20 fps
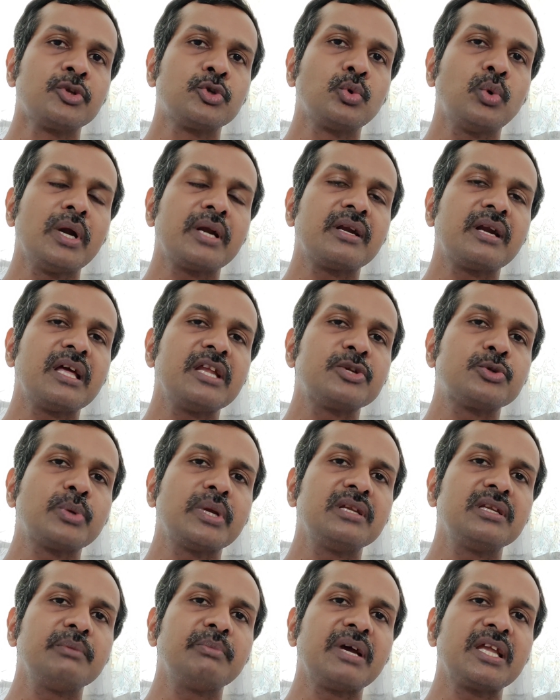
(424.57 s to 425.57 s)

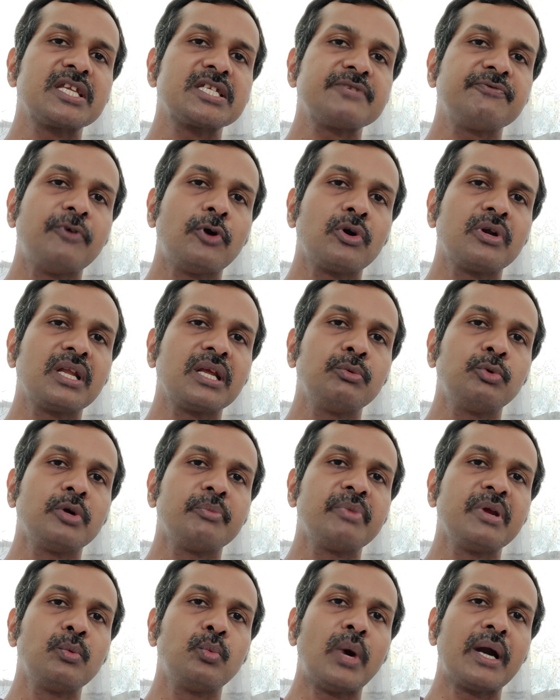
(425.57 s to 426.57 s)
220 minus 40
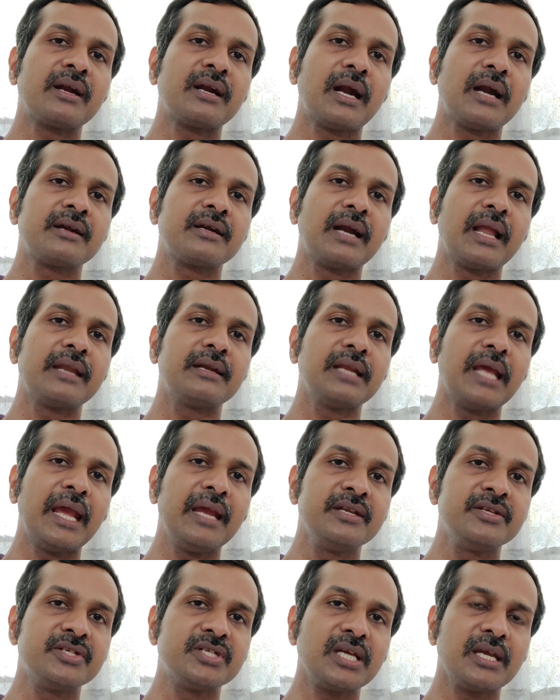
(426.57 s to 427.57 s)
would be
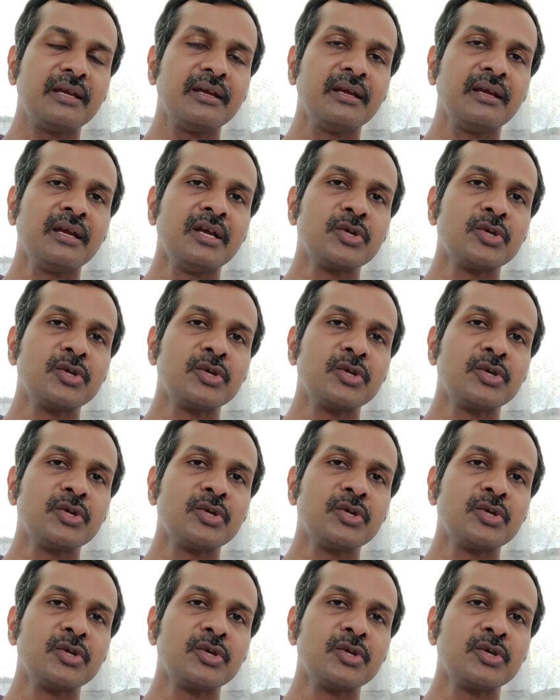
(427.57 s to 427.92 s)
180.